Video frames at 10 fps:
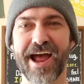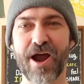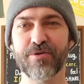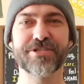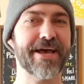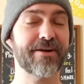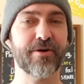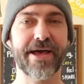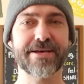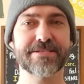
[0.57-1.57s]
Our
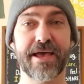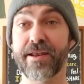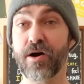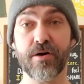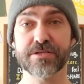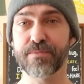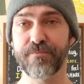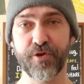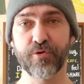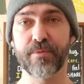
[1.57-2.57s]
channel has an
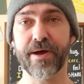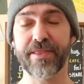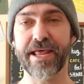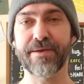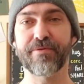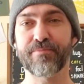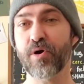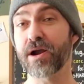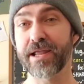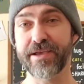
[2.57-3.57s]
awesome viewer by the name of
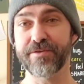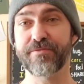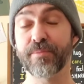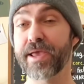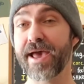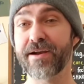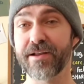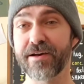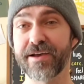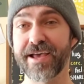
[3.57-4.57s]
Marlene from
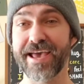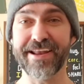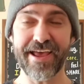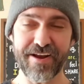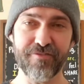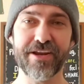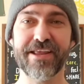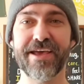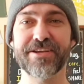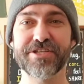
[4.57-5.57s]
Canada, and every
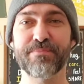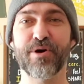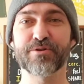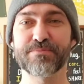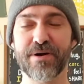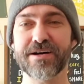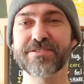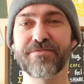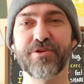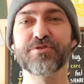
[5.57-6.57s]
day she posts
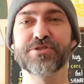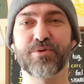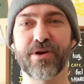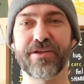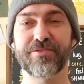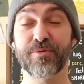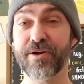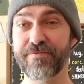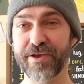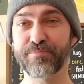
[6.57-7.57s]
positive news stories to
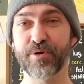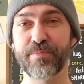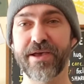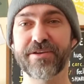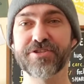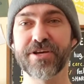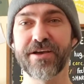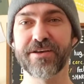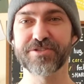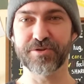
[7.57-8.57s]
our Facebook page.
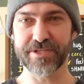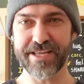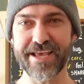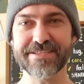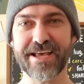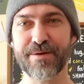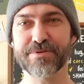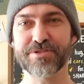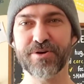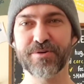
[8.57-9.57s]
So today's
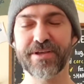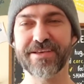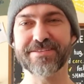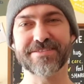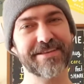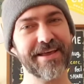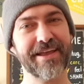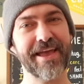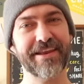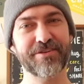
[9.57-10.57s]
episode is
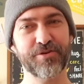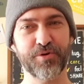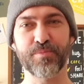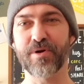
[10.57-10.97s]
dedicated to you,